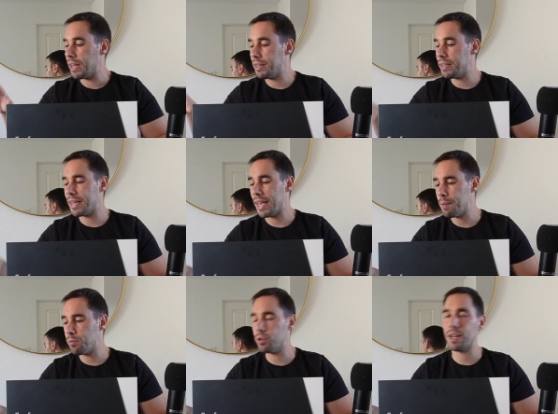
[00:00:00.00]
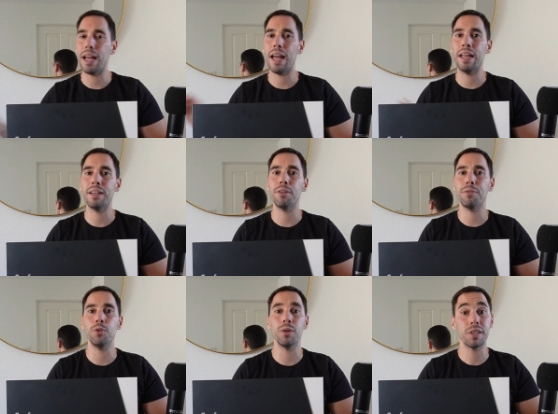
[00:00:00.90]
the keyboard and a
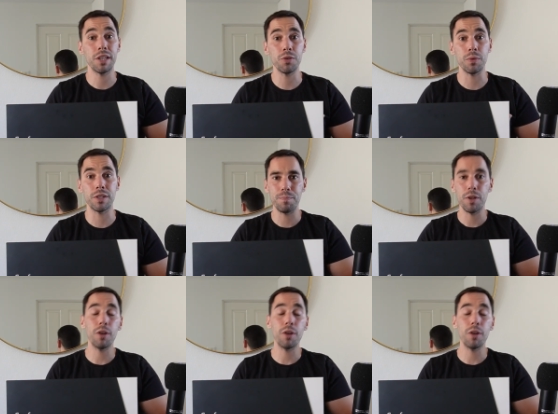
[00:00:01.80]
few accessories.